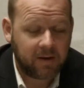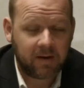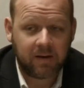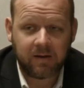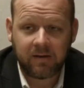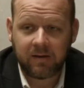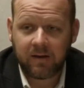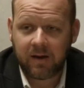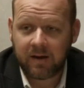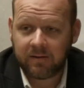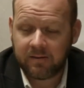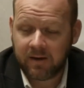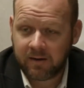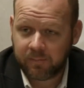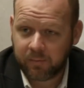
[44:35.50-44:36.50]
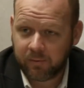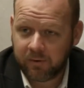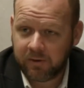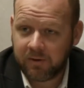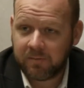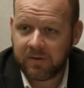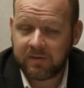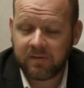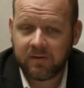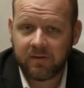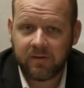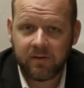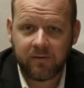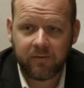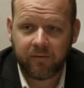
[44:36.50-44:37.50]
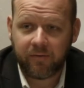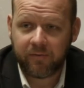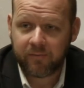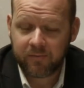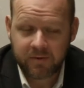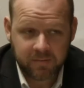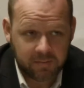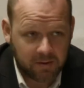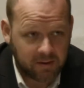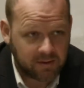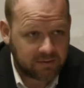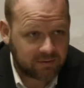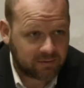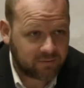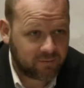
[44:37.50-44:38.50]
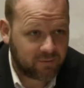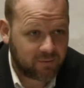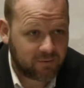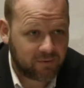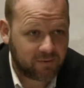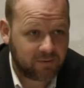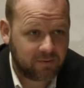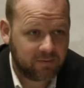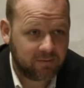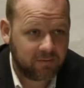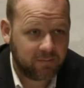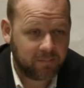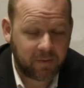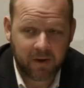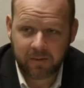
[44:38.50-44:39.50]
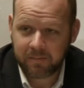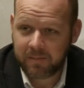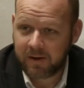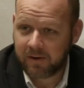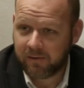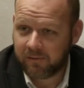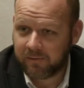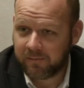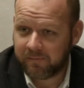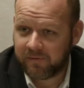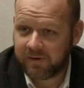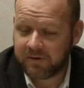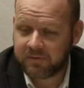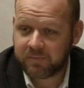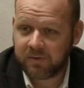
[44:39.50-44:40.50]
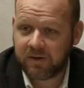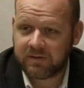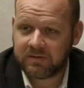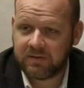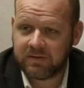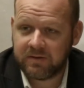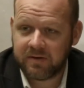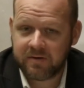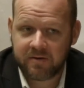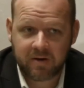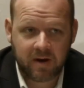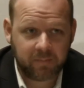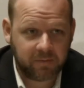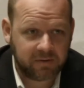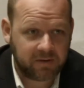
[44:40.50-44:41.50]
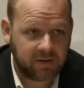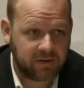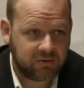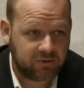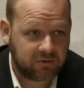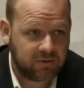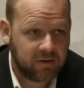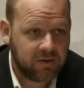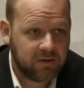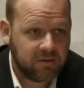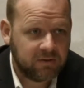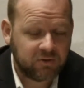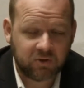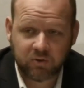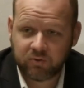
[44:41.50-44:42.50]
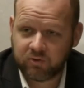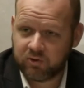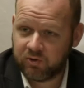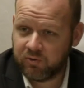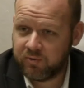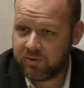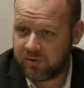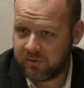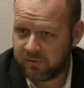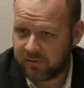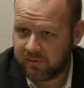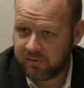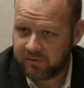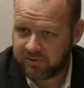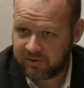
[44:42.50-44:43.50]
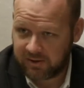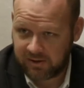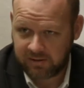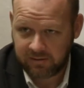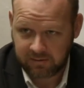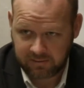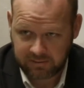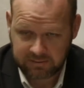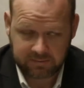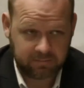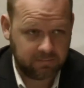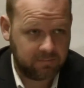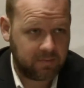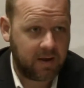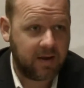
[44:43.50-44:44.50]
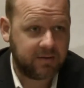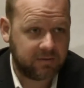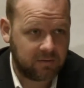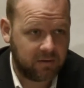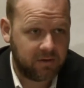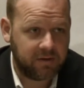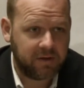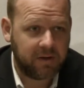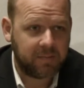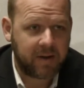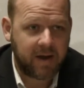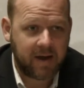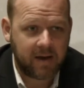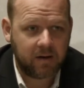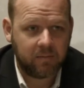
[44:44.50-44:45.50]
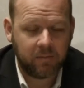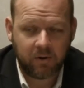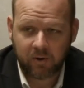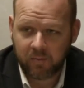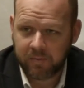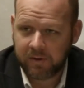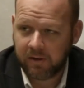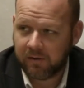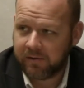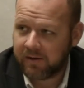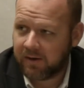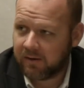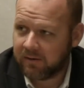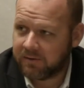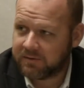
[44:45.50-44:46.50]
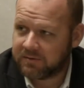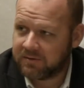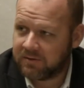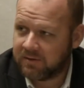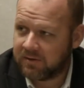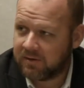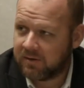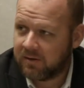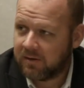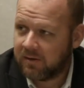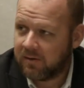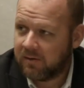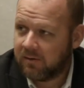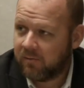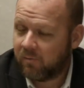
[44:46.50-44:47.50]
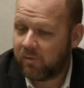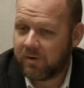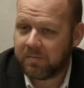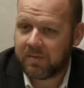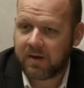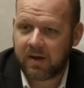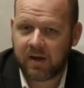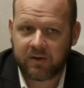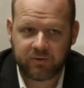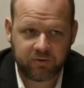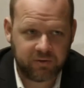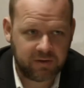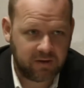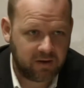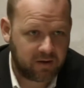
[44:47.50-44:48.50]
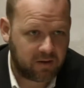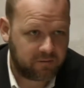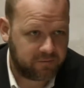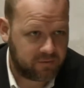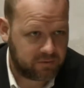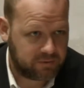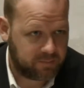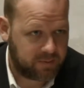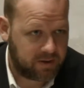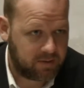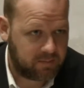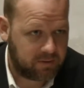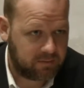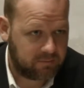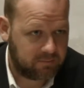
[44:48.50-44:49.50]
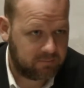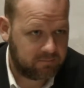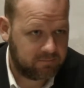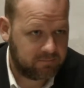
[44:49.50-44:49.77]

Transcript: And at that point, it may take another 3 months for Palmetto to finish processing your application. So 2 years into this starting up Adam Home Health LLC, we may actually get our first payment.